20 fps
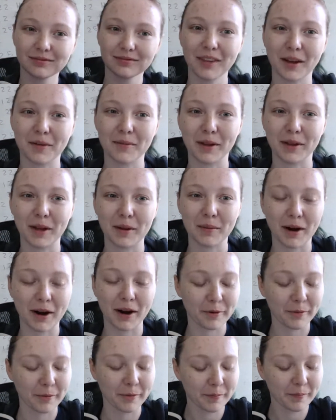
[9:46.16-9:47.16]
really
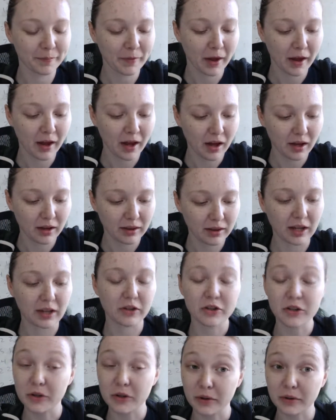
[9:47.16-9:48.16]
proud. The
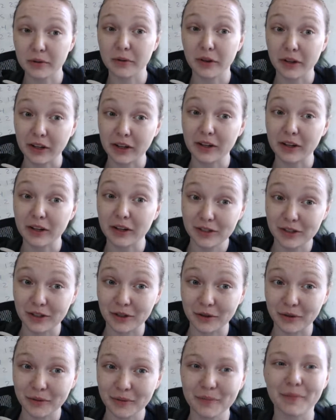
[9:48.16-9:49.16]
other two are really good too,
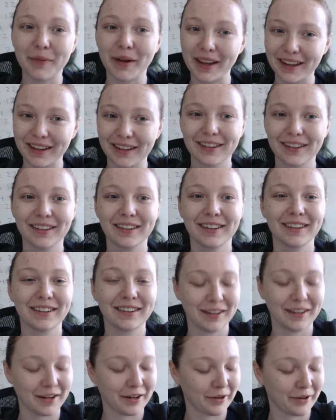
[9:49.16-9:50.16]
but
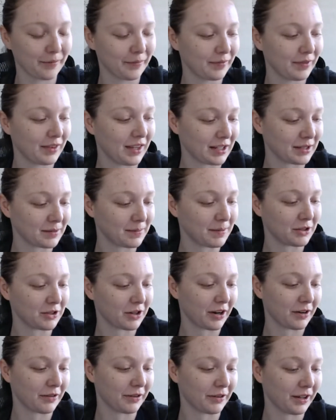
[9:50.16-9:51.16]
Nick's been
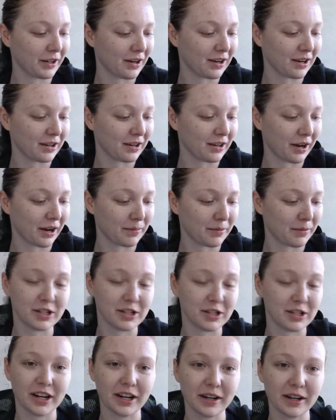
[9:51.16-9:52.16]
trying really hard and I
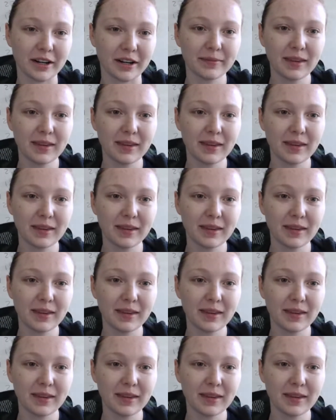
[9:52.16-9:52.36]
appreciate it.